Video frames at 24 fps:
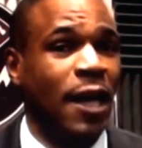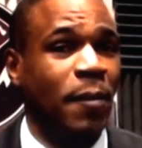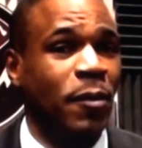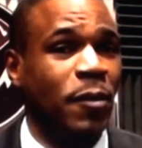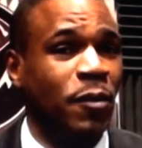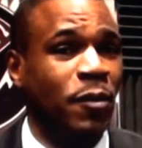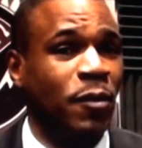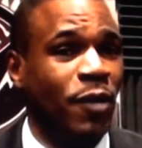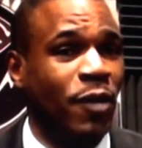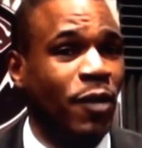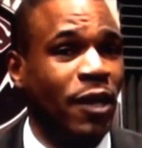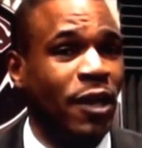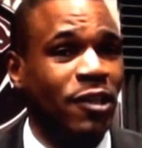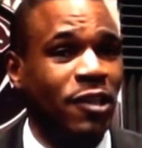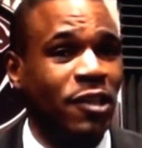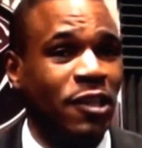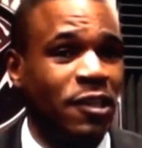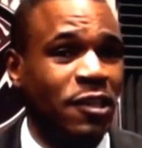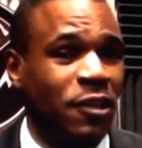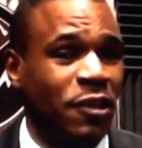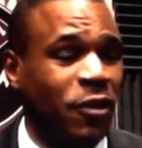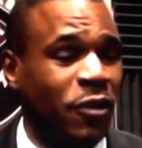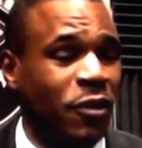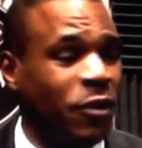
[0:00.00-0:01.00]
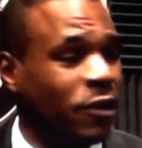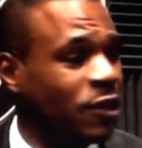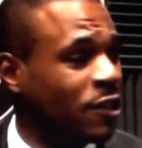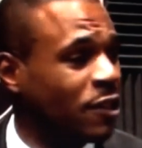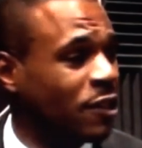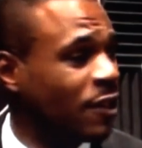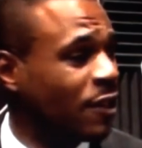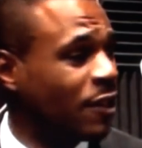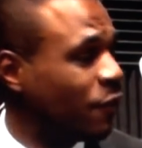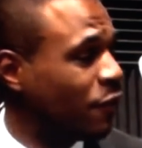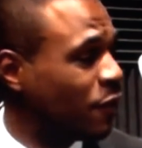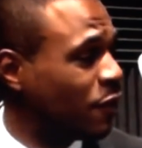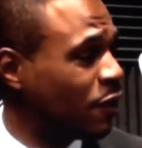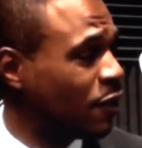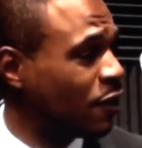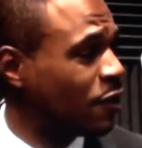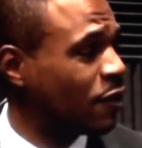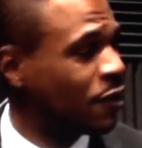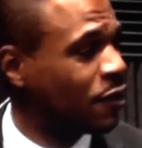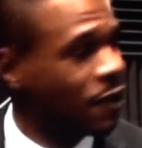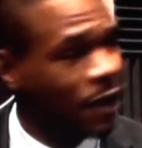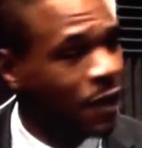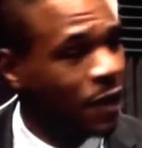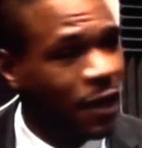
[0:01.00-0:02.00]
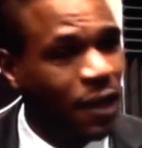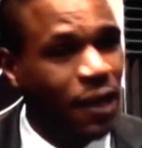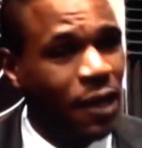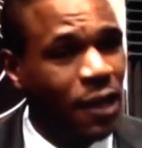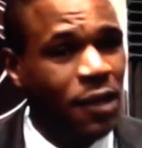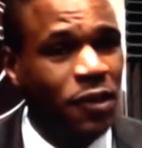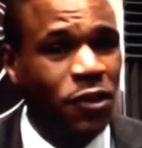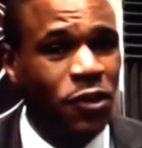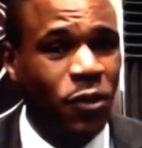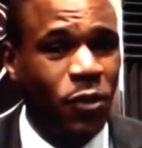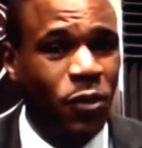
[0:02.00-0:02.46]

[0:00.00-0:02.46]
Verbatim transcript: time in the projects in the early 70s and mm-hmm.